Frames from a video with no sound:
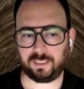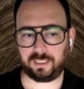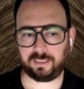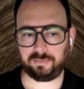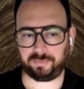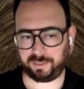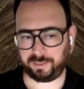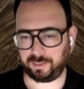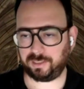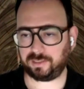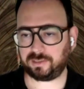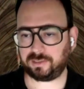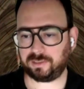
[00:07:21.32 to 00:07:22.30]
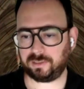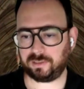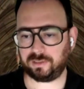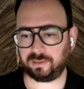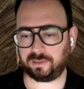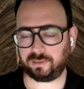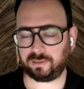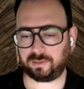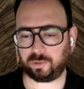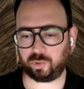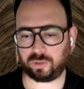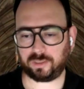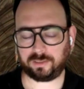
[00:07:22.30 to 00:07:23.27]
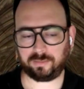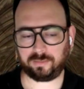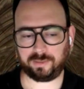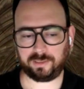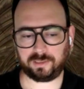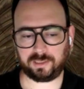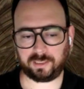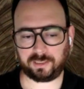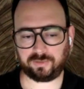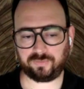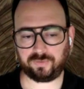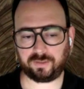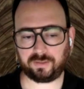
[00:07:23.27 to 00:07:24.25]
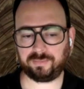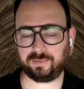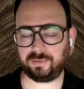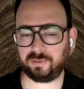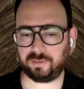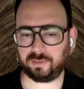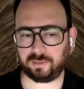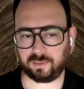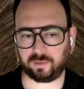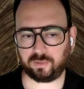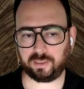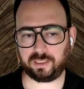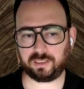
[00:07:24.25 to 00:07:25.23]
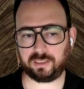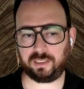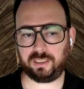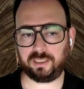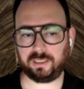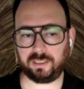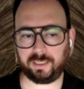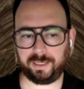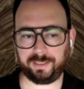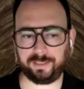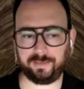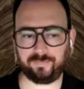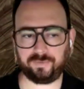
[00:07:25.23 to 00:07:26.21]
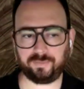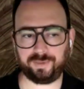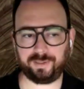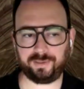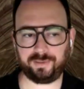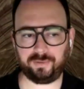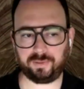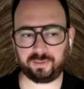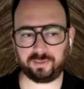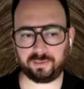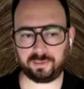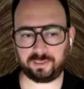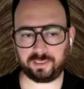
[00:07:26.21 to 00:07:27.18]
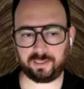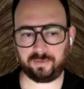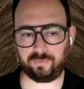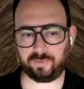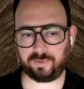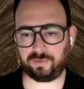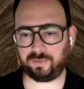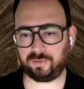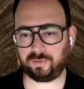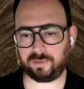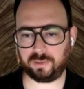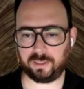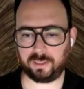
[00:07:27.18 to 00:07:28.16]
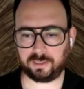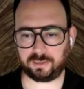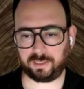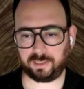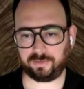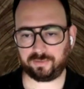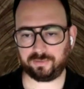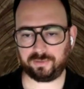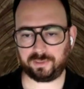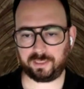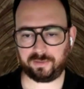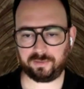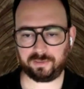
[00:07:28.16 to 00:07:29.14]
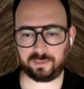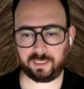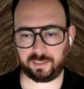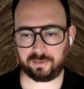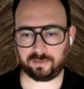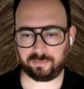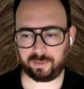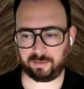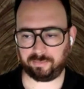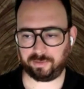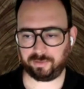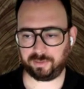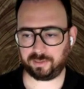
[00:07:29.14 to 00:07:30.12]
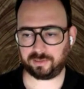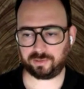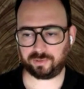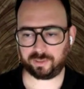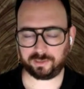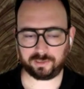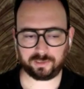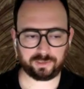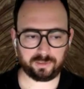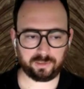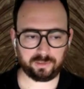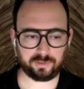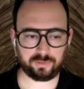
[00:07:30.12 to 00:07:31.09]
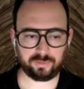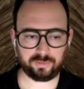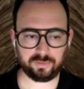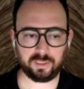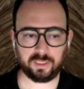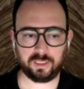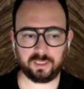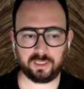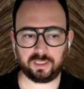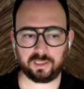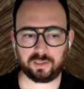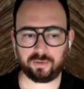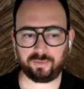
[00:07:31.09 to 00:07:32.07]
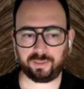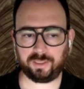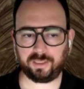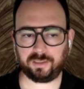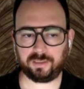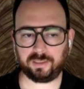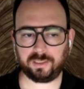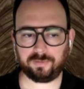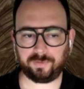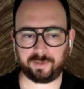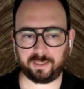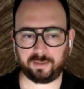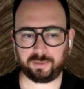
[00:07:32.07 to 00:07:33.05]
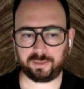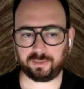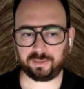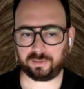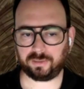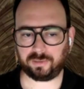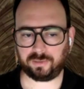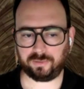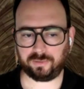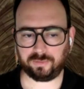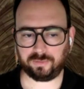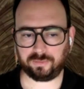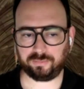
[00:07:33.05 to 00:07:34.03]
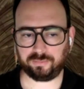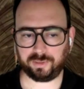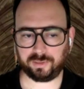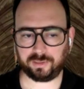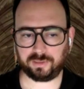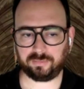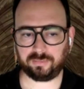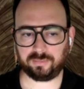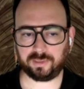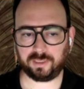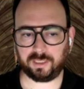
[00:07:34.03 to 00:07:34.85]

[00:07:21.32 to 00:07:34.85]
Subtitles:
in meetings to draw some insights from quickly. And then from there, you can decide with your stakeholders how to scale. Maybe you need to transition into a coding environment to build some